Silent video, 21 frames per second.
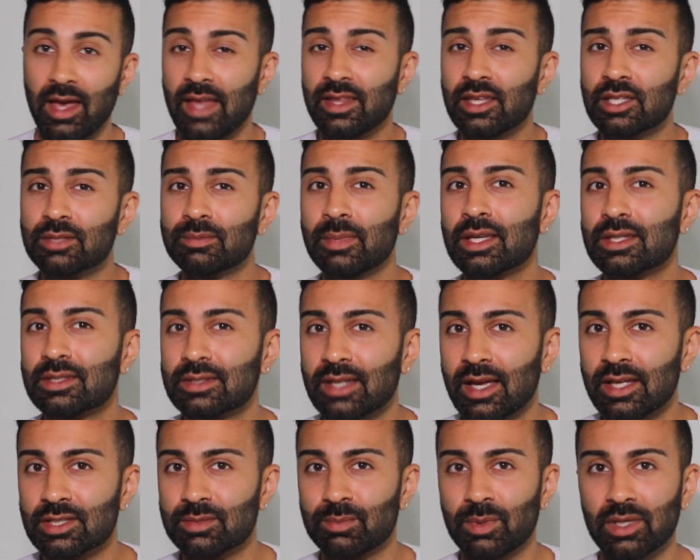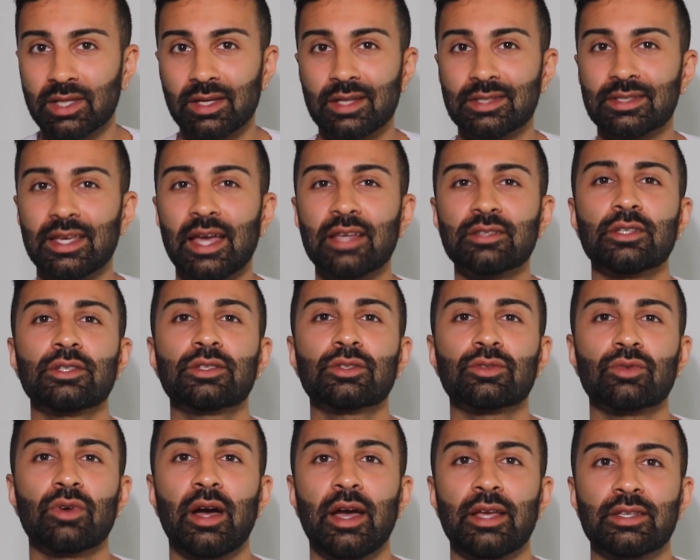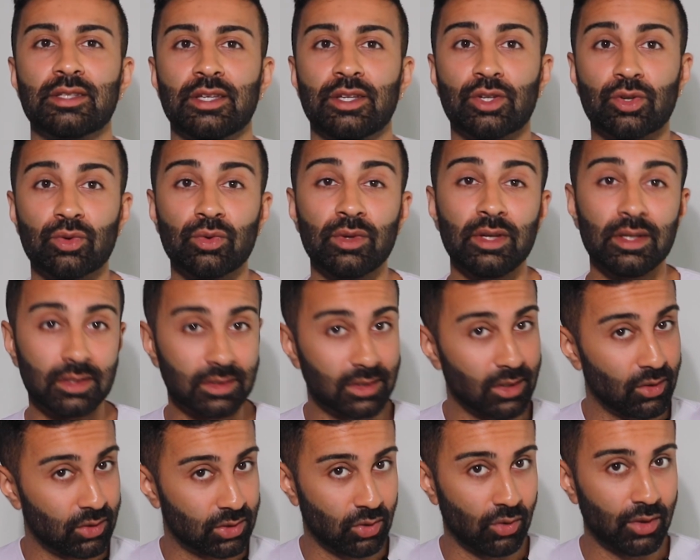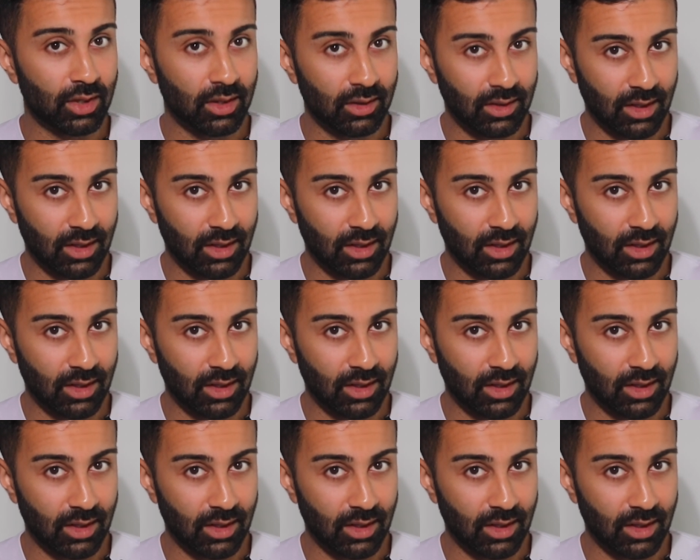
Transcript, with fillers: And this makes sense because SSRIs increase serotonin